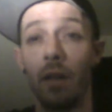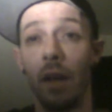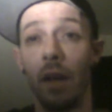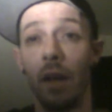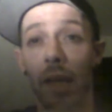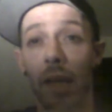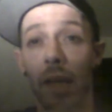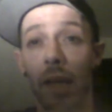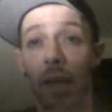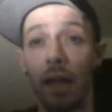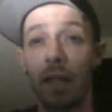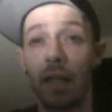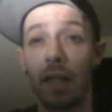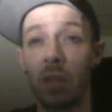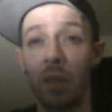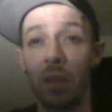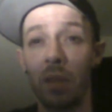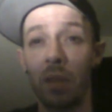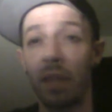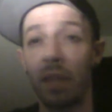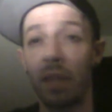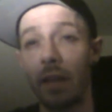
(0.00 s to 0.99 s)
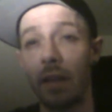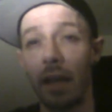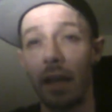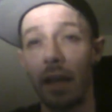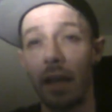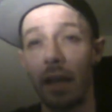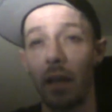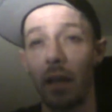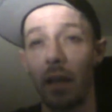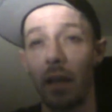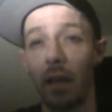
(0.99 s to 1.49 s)
I guess when he did that
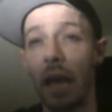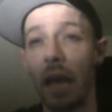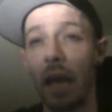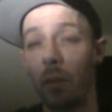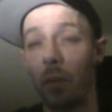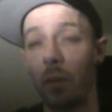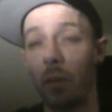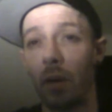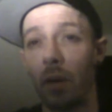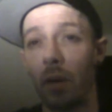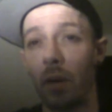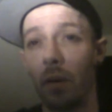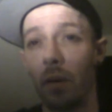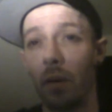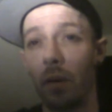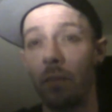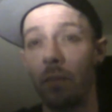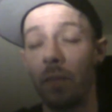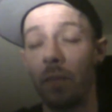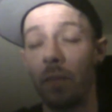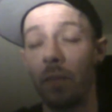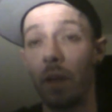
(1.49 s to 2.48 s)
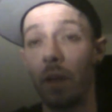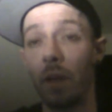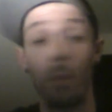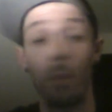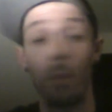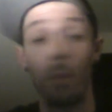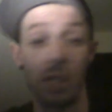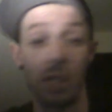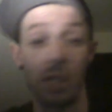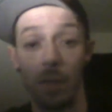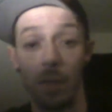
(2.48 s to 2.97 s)
collab with him, a
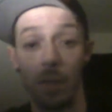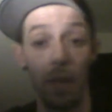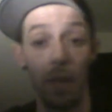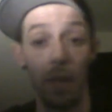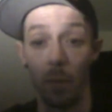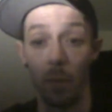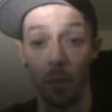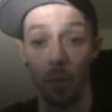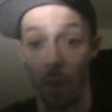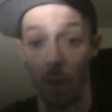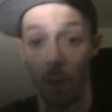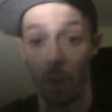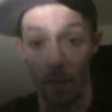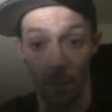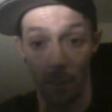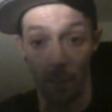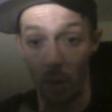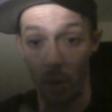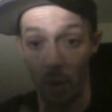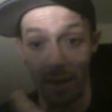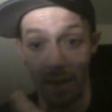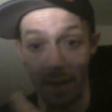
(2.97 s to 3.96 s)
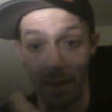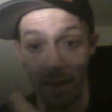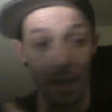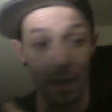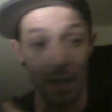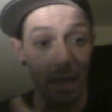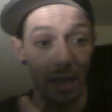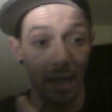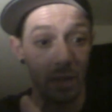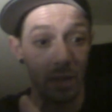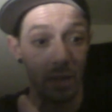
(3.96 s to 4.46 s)
bunch of people bombarded that
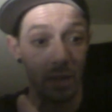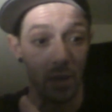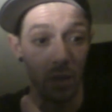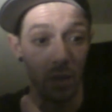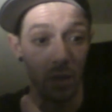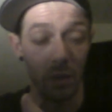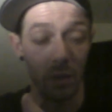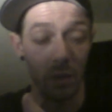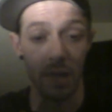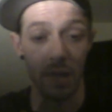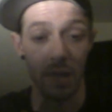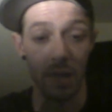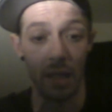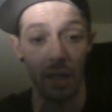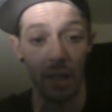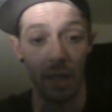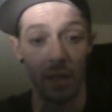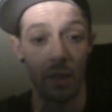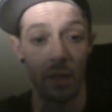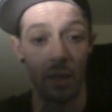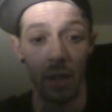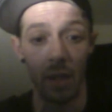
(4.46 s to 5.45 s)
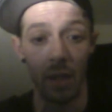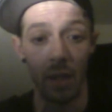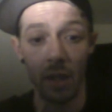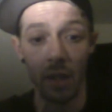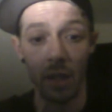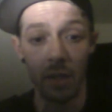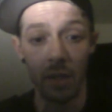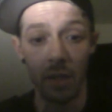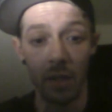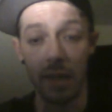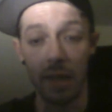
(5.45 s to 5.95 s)
guy too, saying,
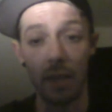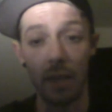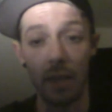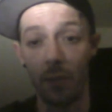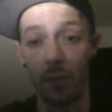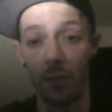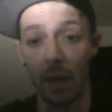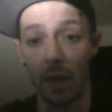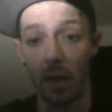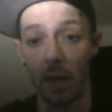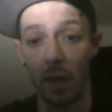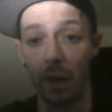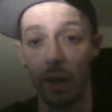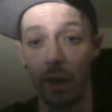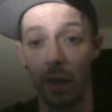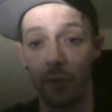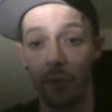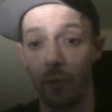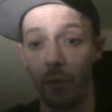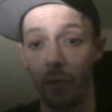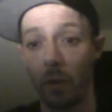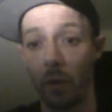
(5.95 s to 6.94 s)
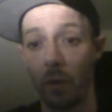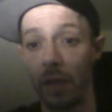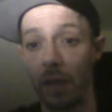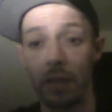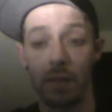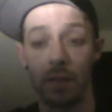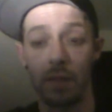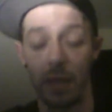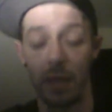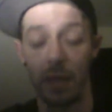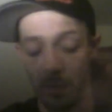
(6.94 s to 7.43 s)
"Stay the fuck away from him.
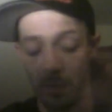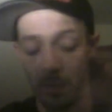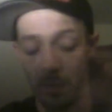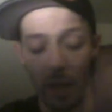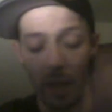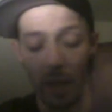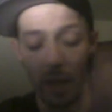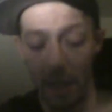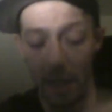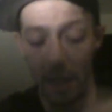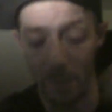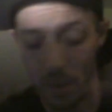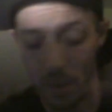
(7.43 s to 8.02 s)
He's bad."